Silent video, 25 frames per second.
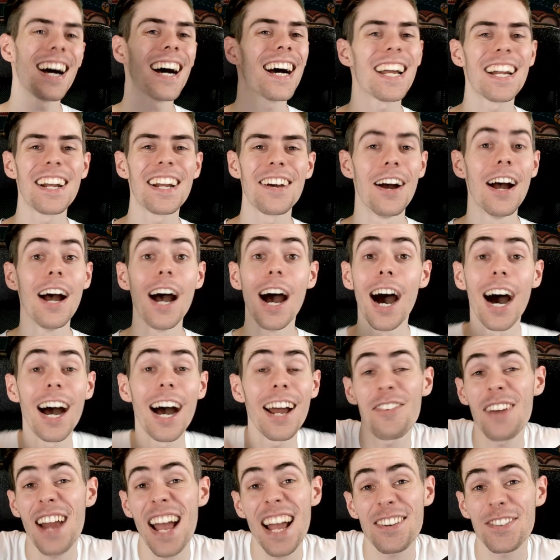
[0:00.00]
I don't
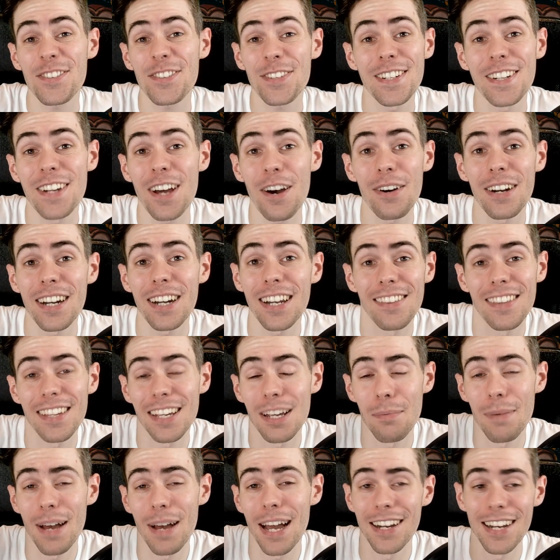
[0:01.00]
actually know
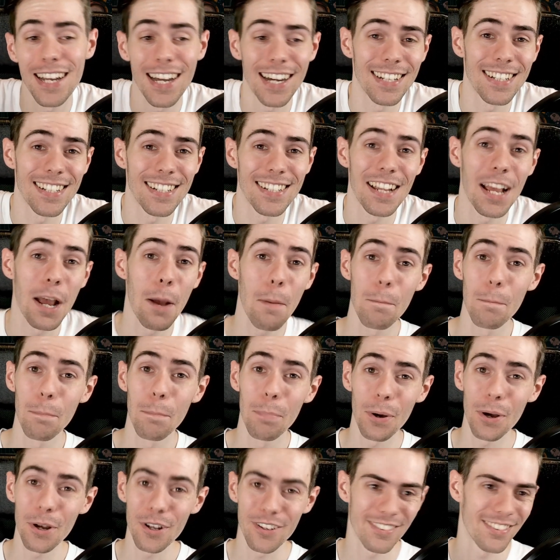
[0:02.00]
anything about guns,
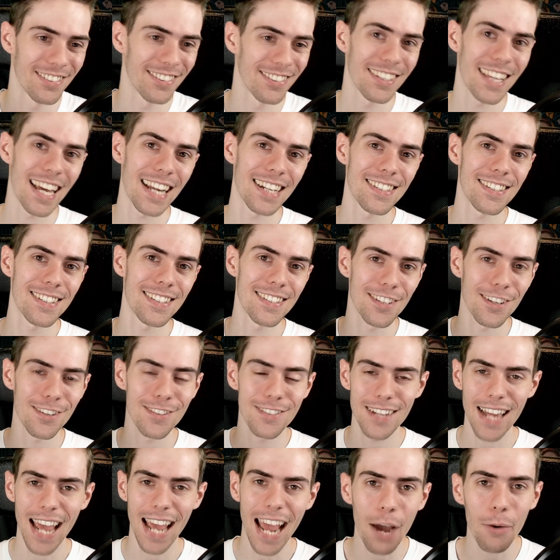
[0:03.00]
but that's
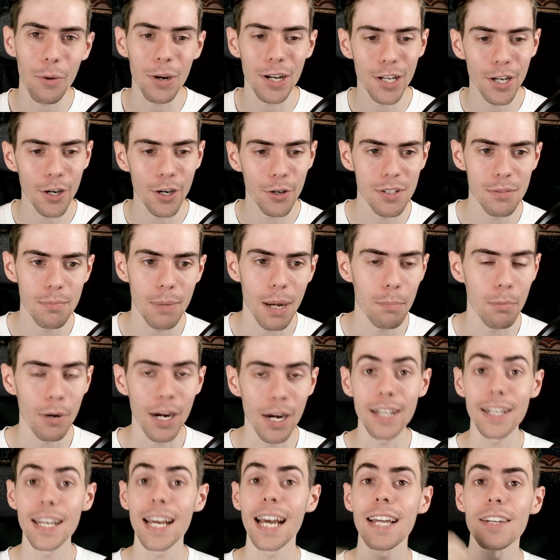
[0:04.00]
just how it goes in my
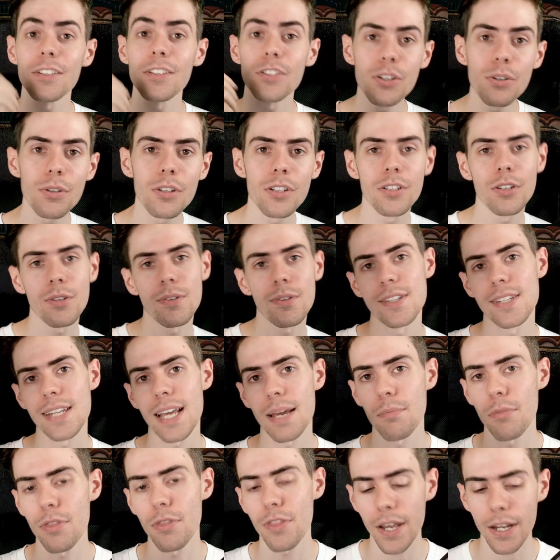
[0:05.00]
brain. And you can do the
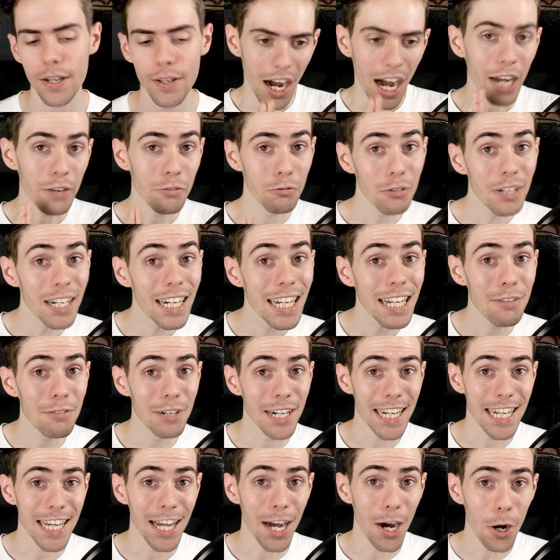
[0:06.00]
same thing. I really,
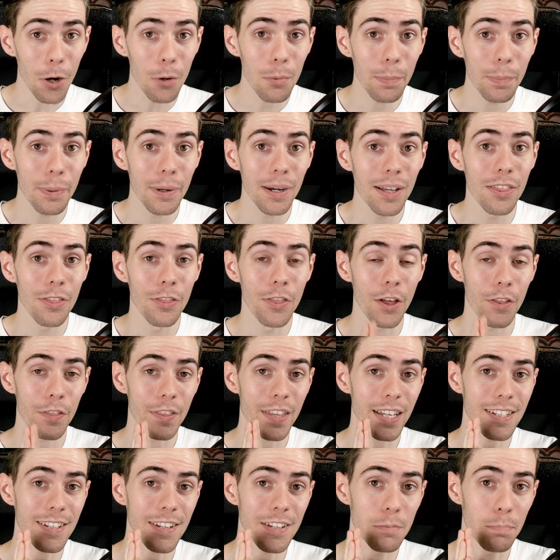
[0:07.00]
really hope that
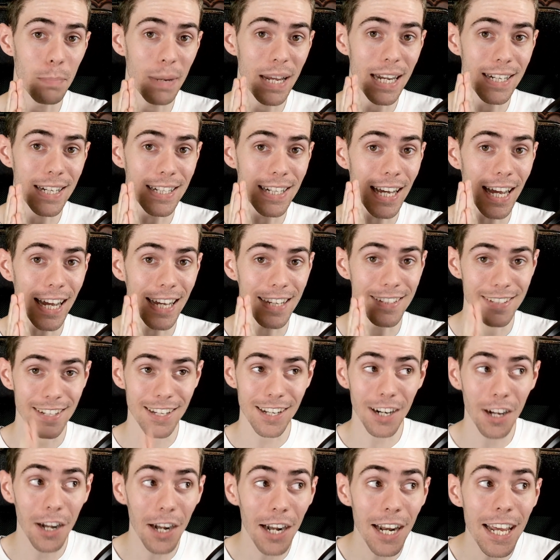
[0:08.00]
this has been as
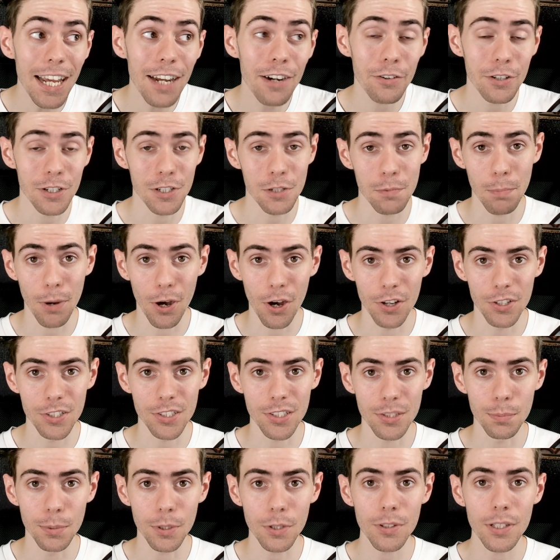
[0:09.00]
clear as
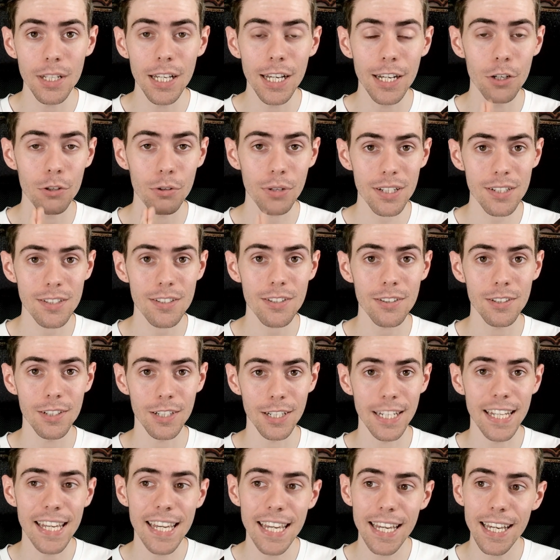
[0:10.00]
possible, crystal
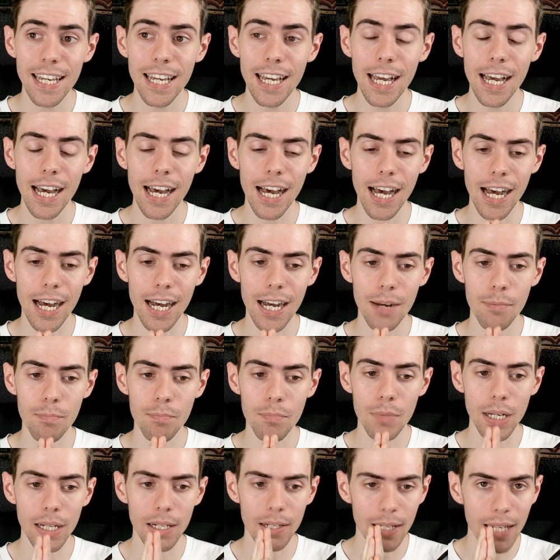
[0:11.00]
clear.
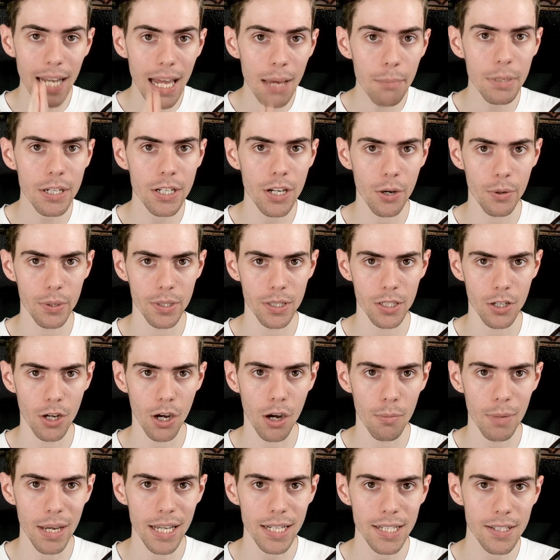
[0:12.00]
Let me know in the
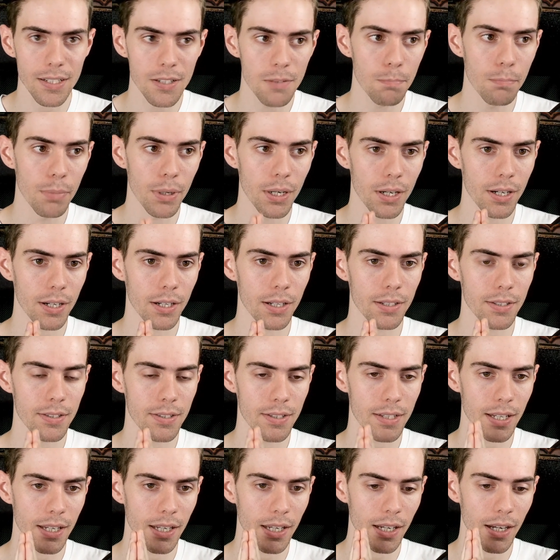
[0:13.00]
comments,
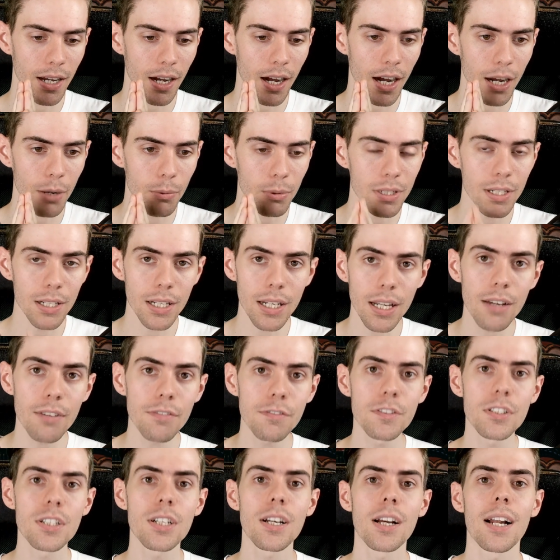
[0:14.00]
because I would
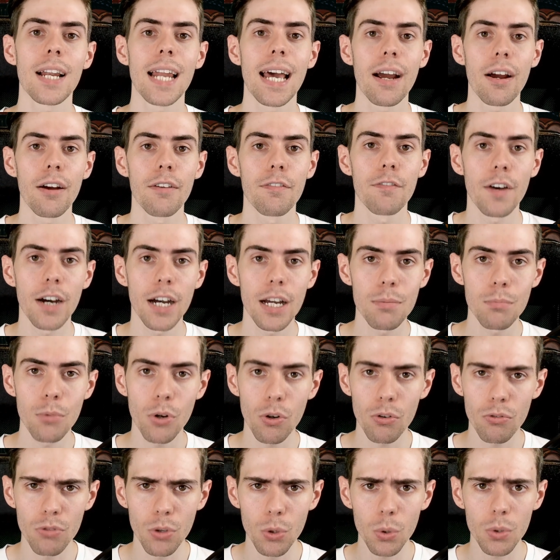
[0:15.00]
love to clarify
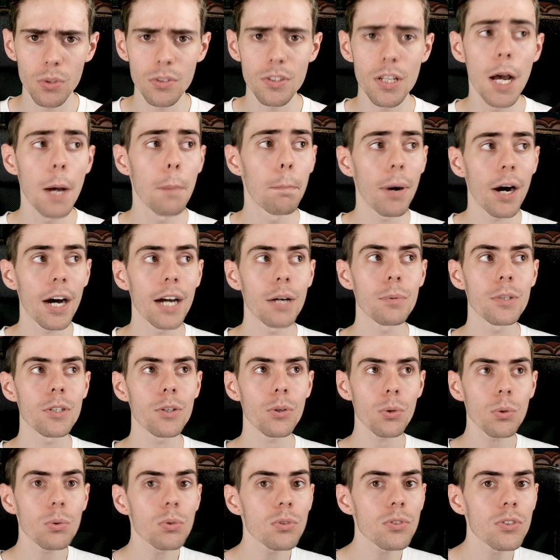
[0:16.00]
more rules, but I would
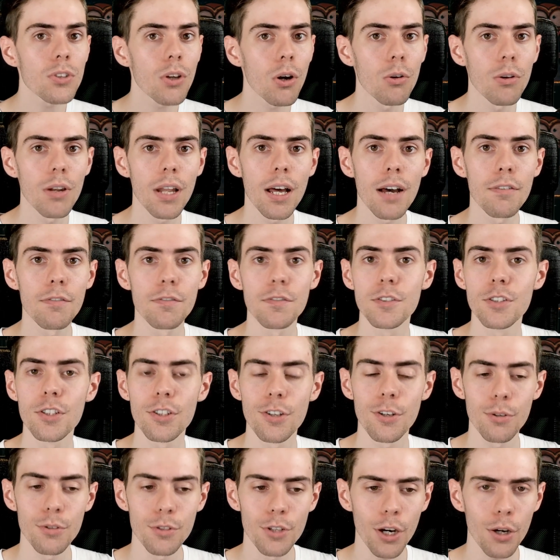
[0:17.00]
also love
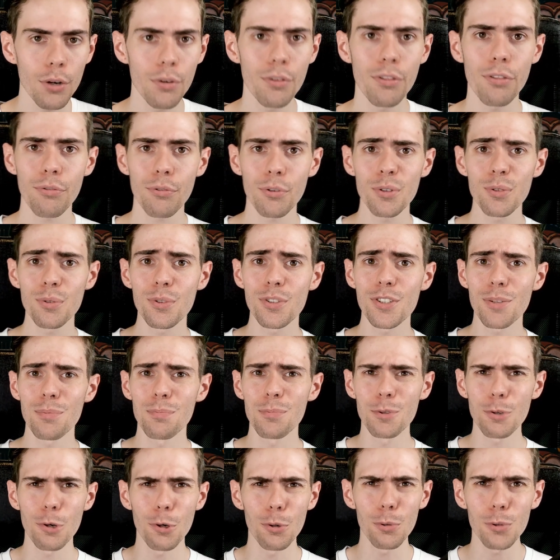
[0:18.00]
to go through
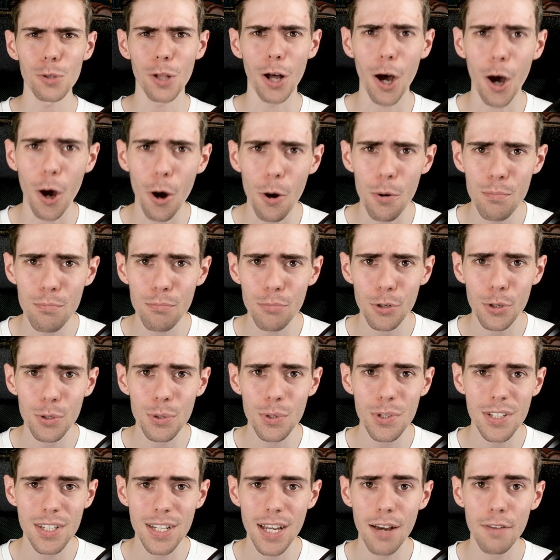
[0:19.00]
some cool homebrew
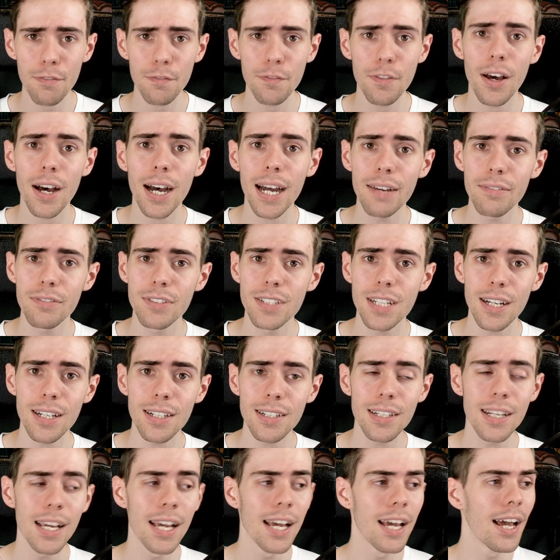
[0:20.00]
stuff that I've
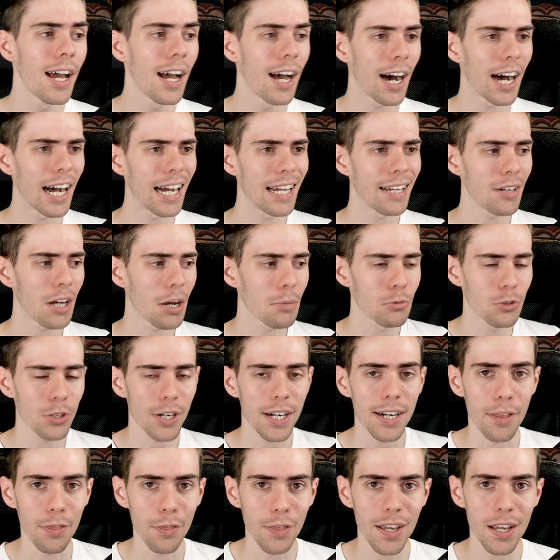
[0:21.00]
done. I'm
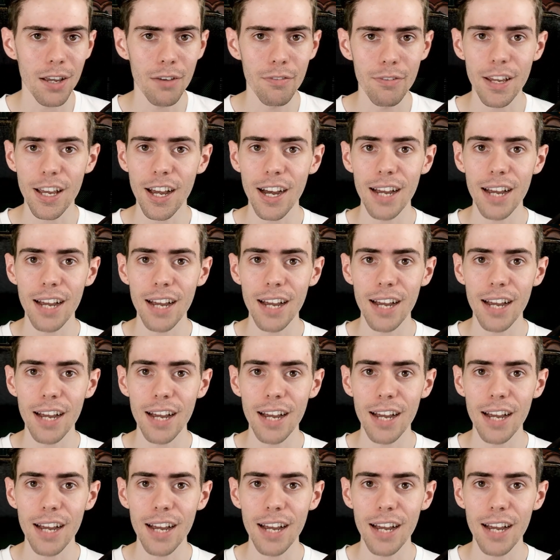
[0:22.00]
trying to think of it.